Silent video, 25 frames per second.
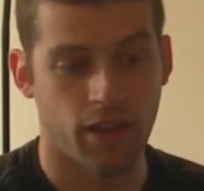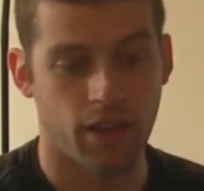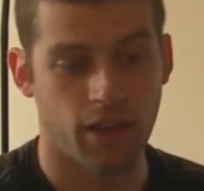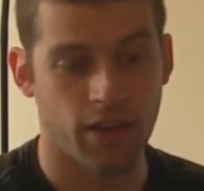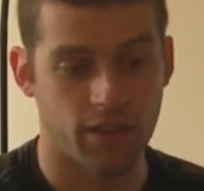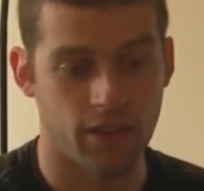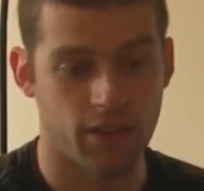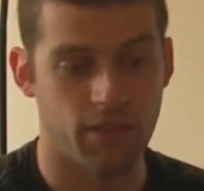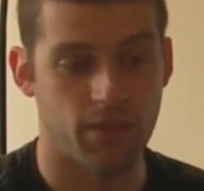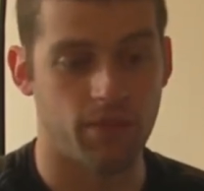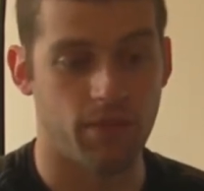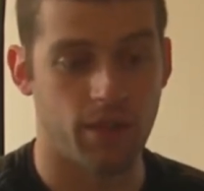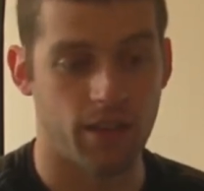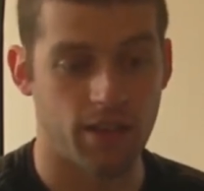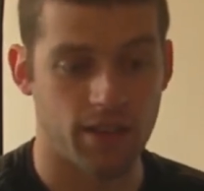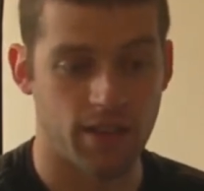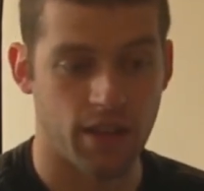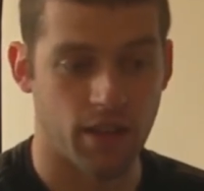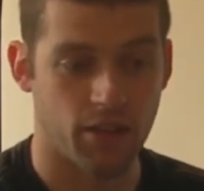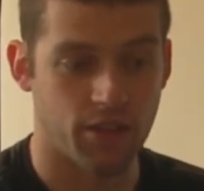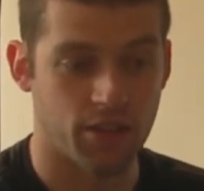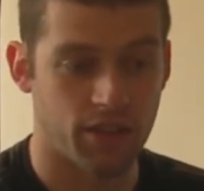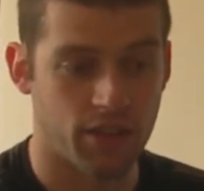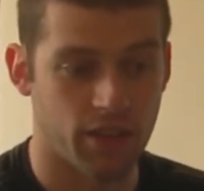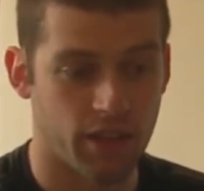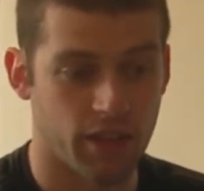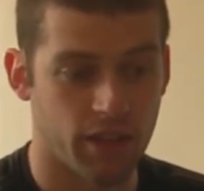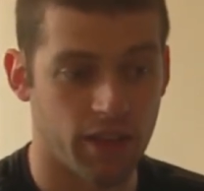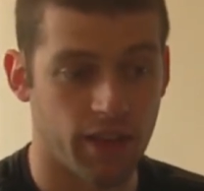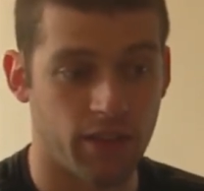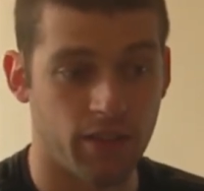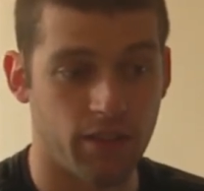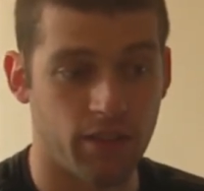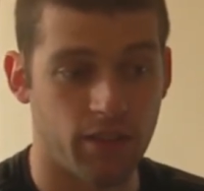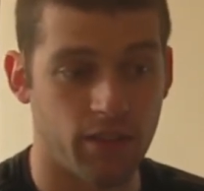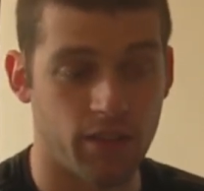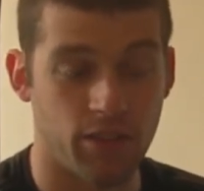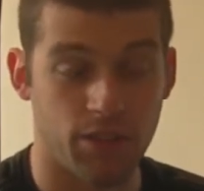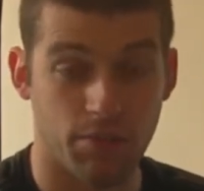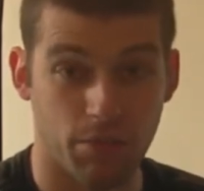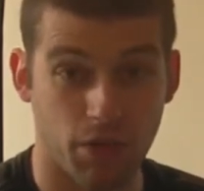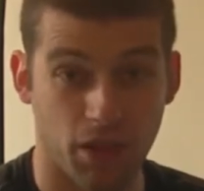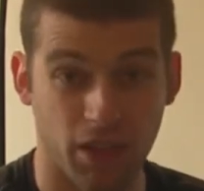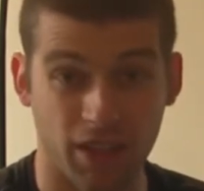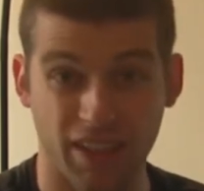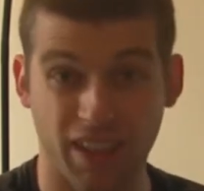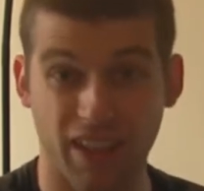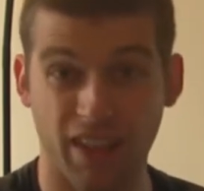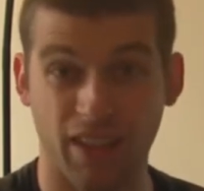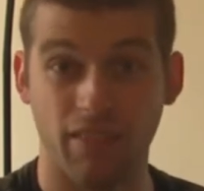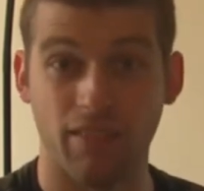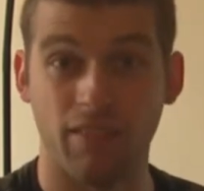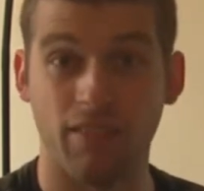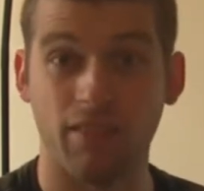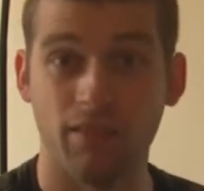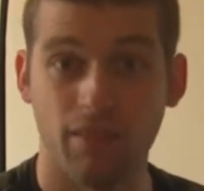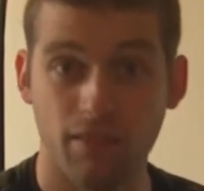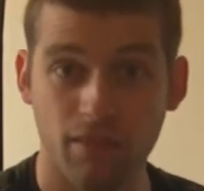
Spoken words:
As it may sound silly, is it plugged in?